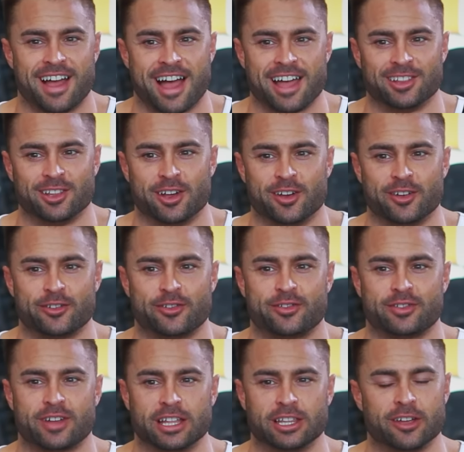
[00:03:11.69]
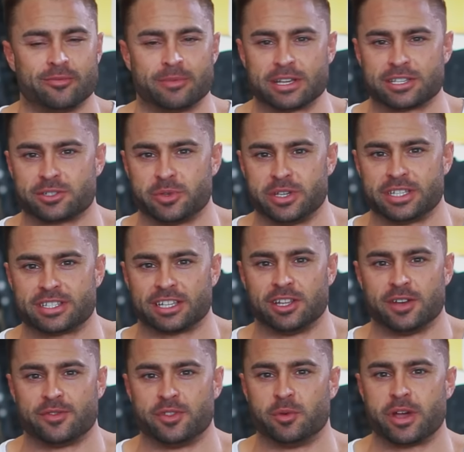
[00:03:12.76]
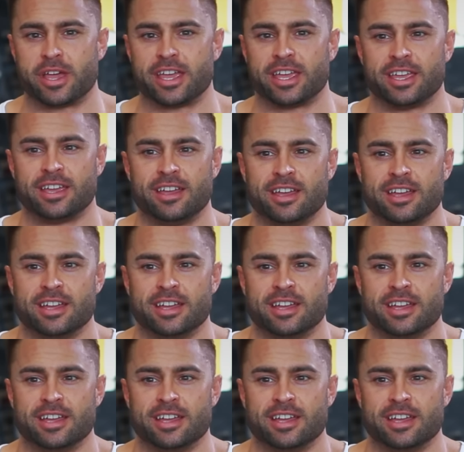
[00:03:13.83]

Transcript: I love my sweets. I love the way